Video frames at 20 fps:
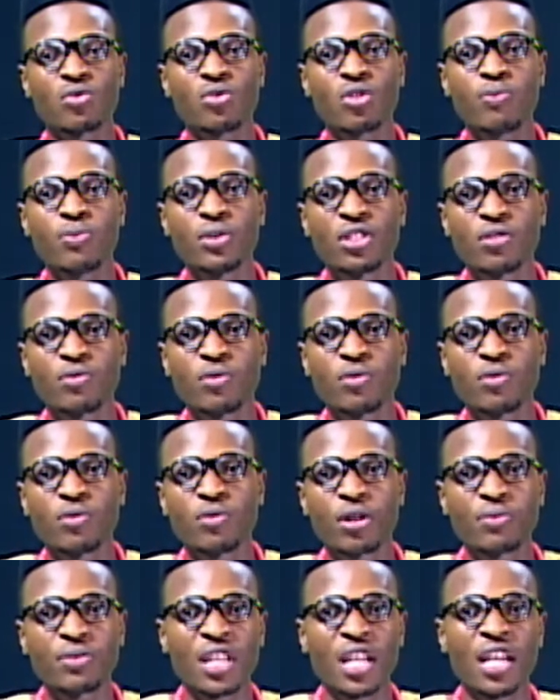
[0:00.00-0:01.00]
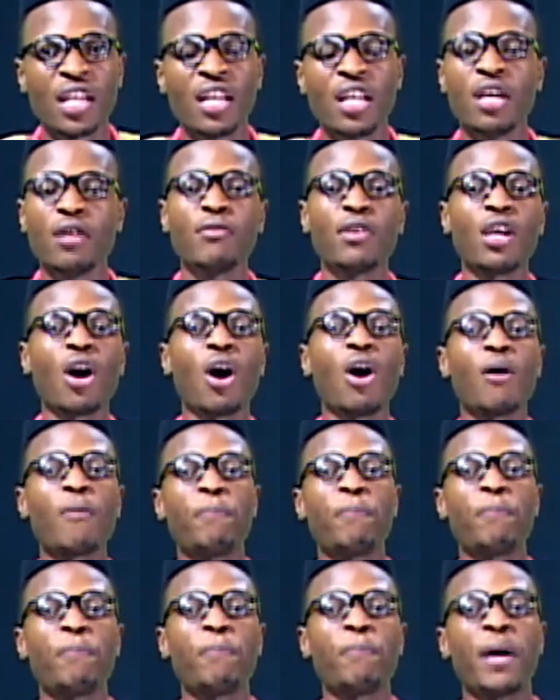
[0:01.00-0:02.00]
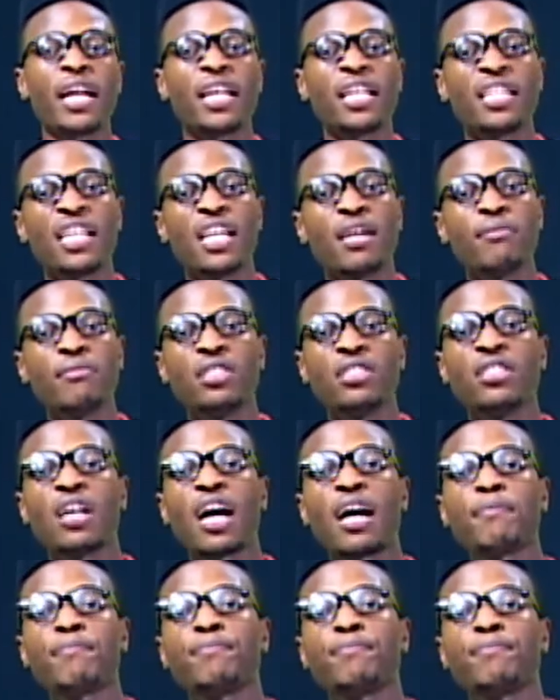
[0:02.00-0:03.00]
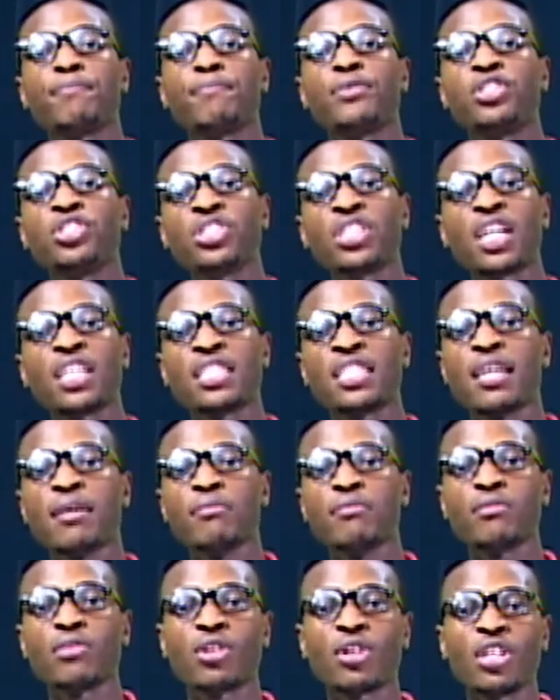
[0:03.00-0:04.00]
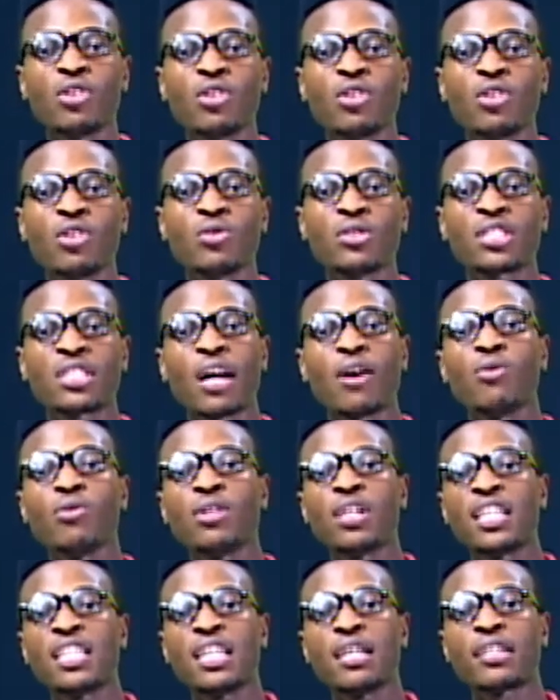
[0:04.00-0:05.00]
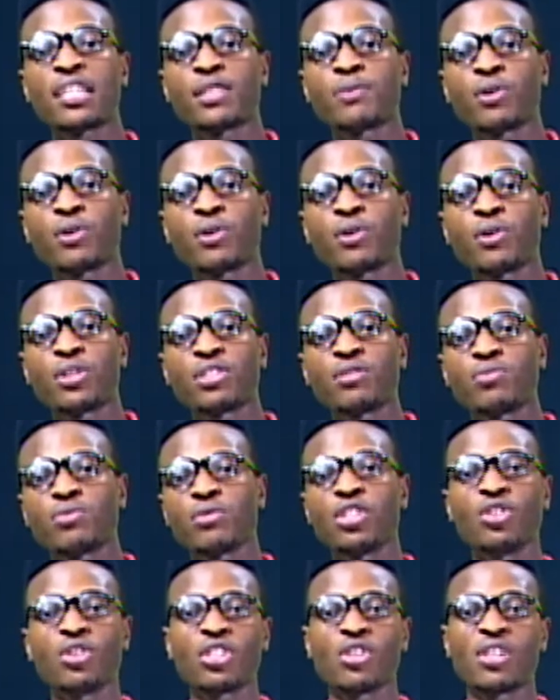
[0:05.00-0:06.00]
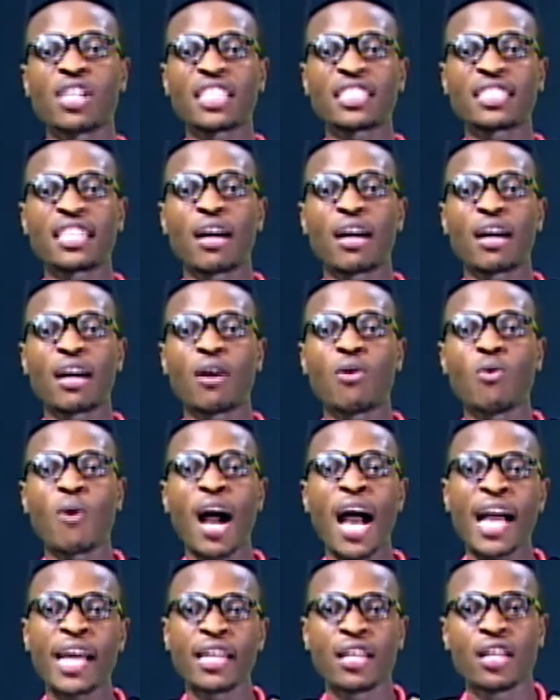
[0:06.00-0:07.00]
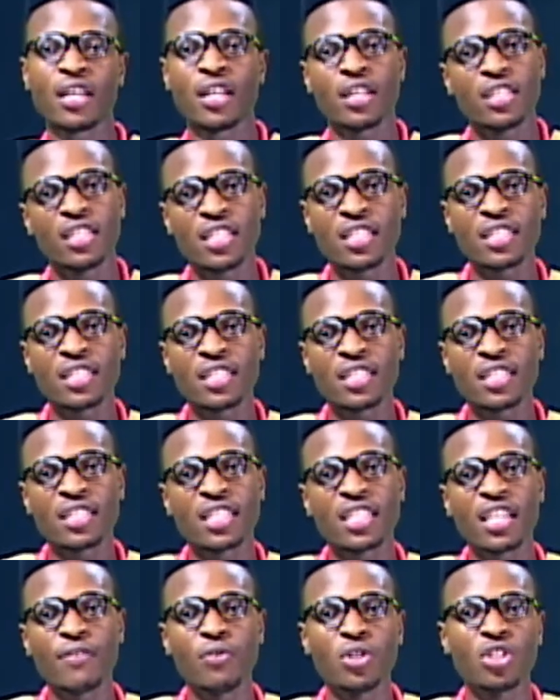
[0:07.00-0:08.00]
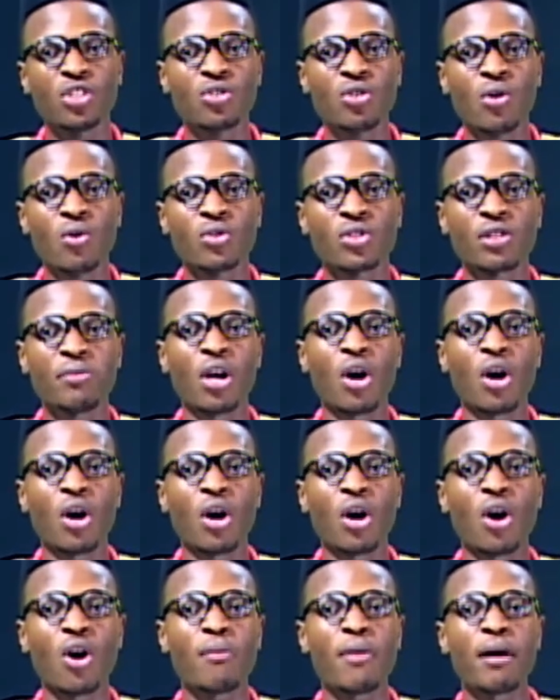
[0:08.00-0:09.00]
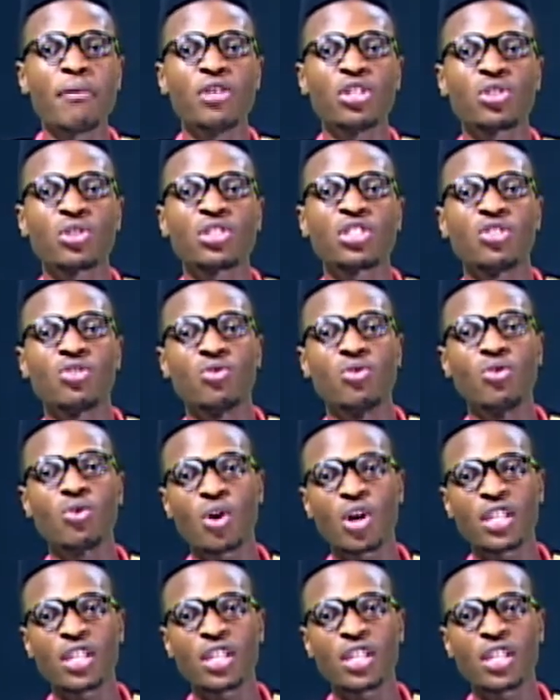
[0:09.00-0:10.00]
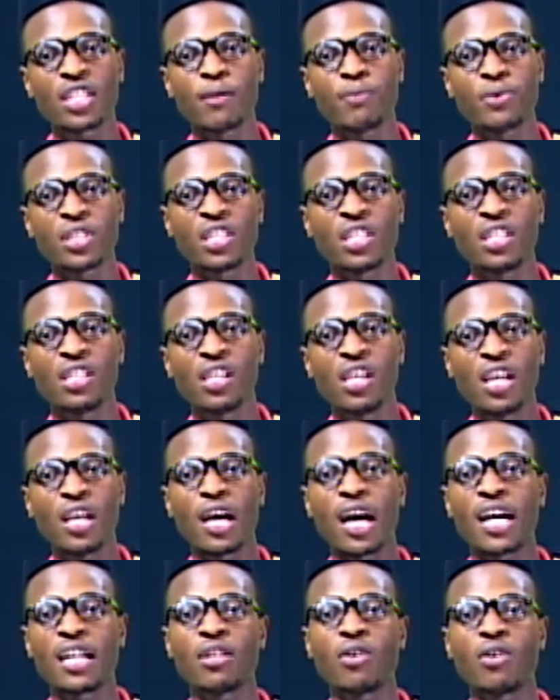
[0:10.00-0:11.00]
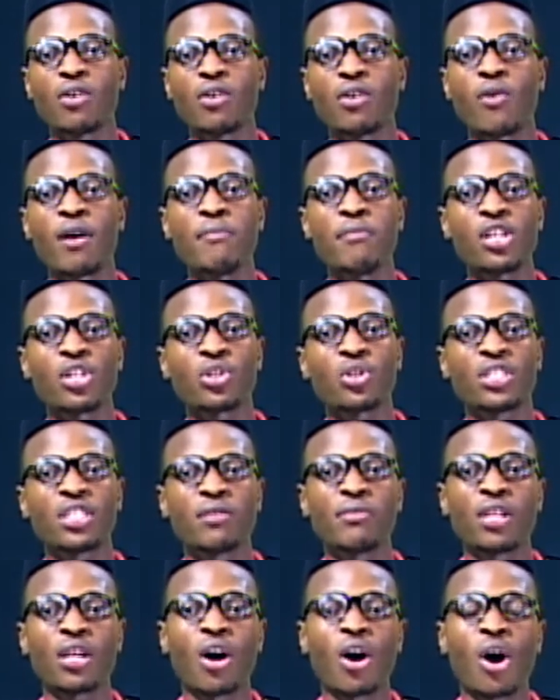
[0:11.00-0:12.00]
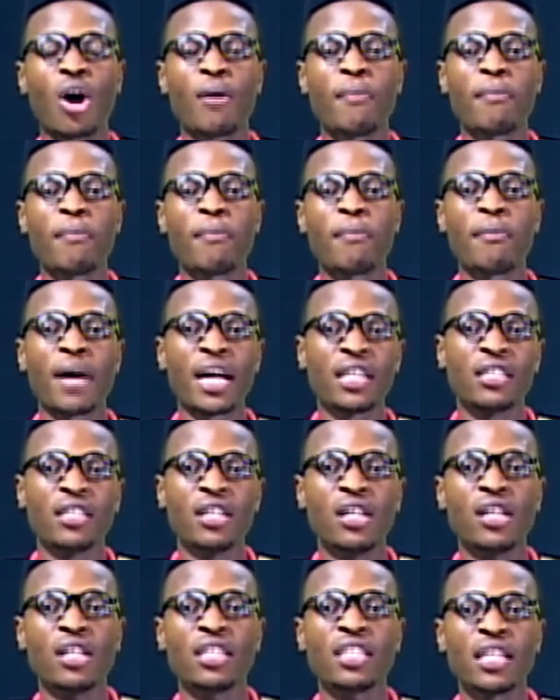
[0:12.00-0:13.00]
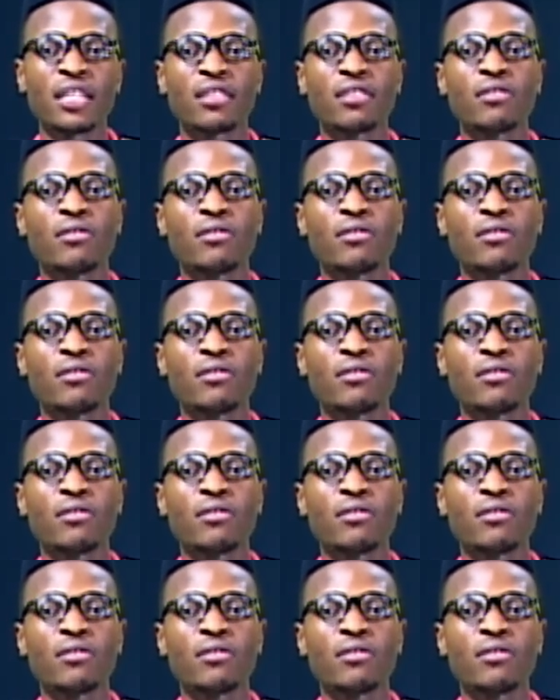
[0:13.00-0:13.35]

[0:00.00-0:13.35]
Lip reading: to not put it up, say, me all parent them and teach at them because it will start holding at them responsible. You know, they understand why this thing is for the growth. So me all man make sure, say, you look at your picking and the one make sure, say, me all man get